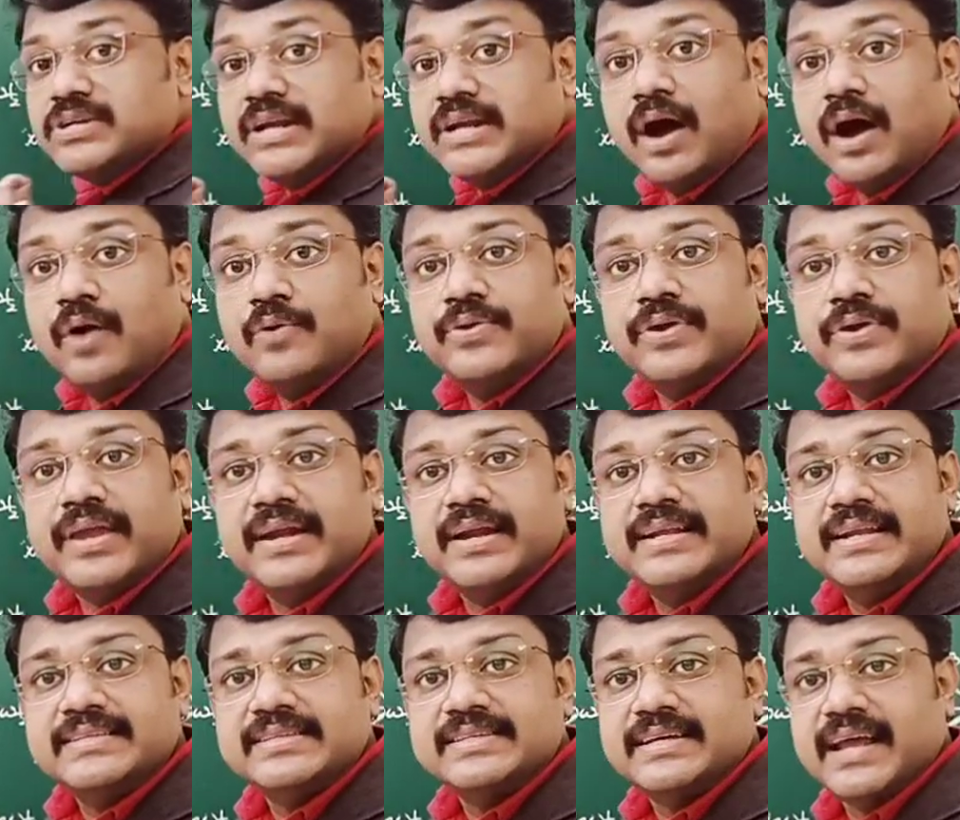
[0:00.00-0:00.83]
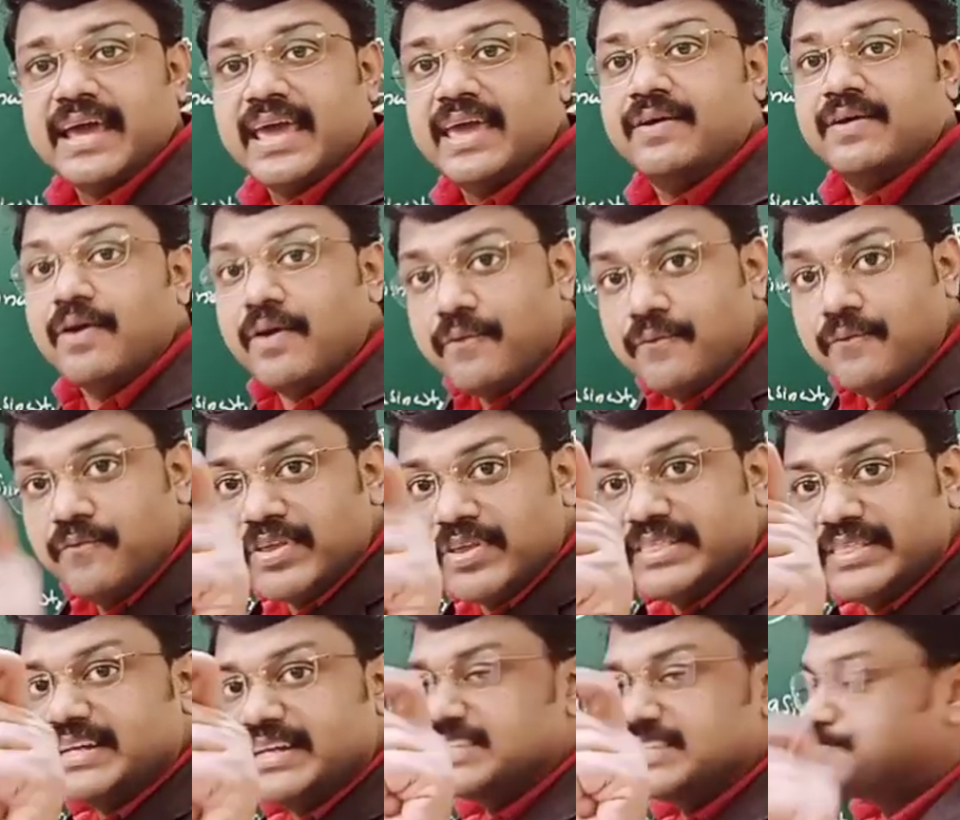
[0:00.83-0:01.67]
how you can describe
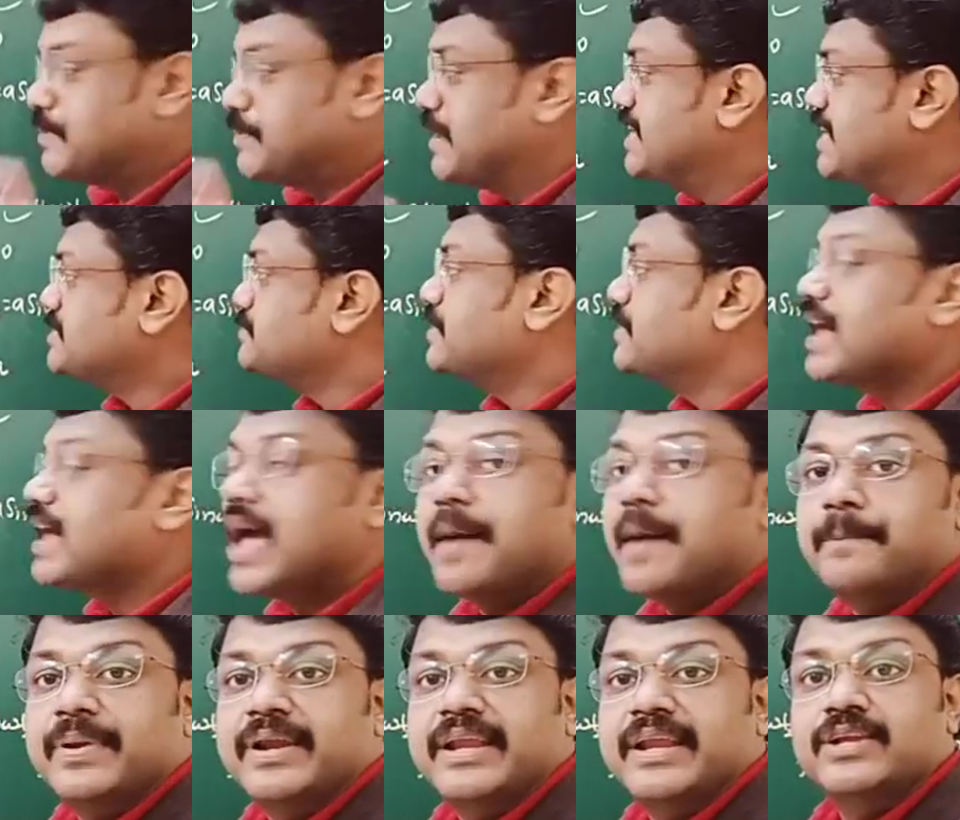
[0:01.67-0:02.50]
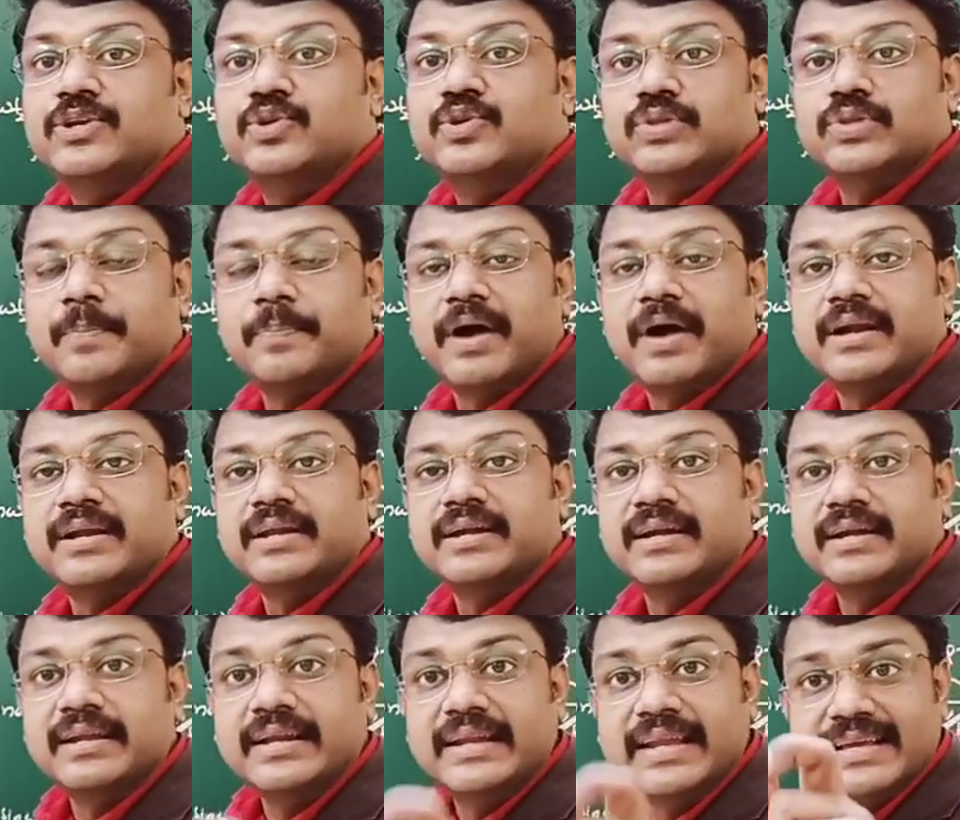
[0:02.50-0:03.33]
with the displacement happening to the
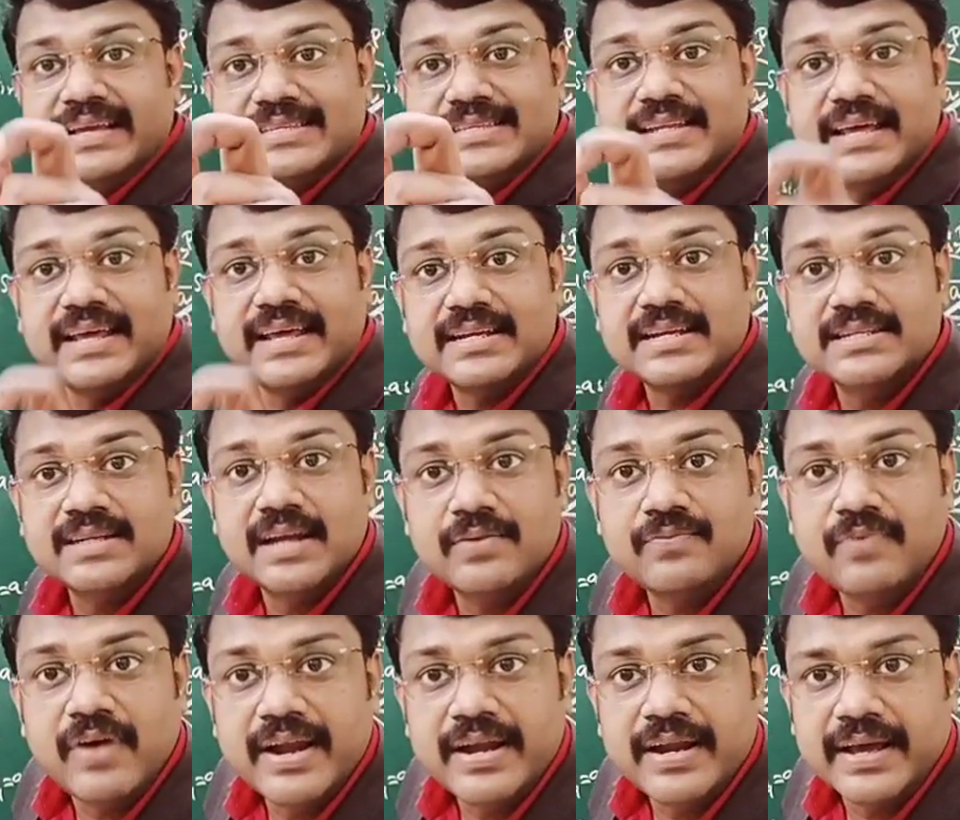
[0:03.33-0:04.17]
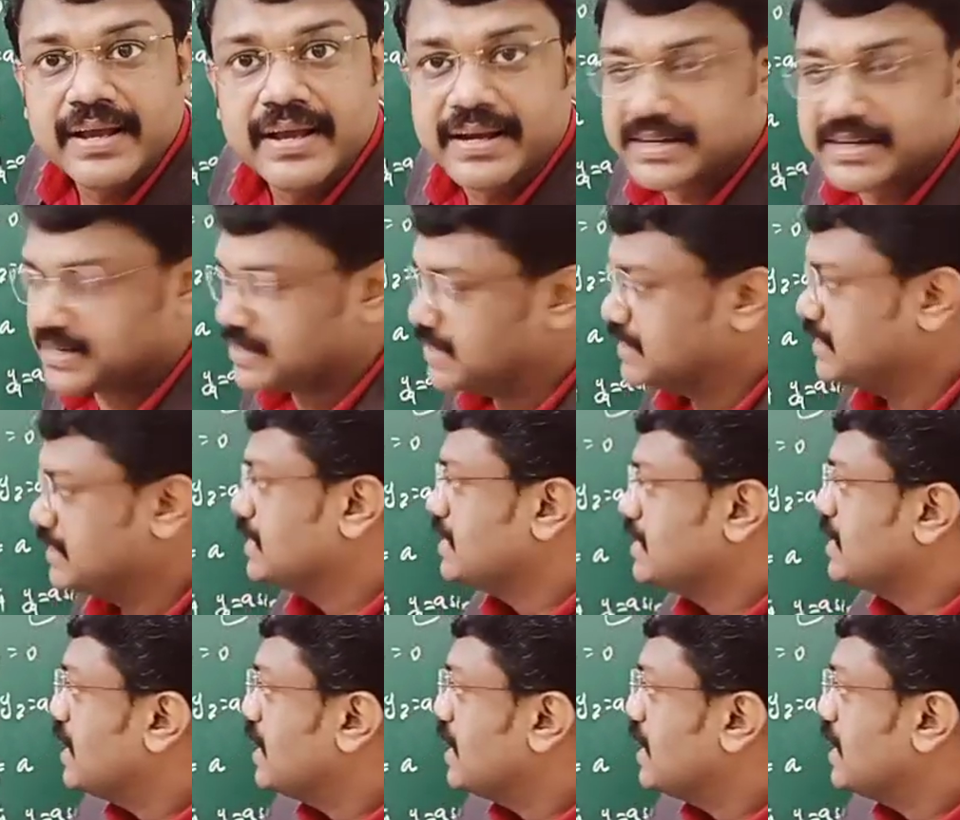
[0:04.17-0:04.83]
particle in x direction, y direction.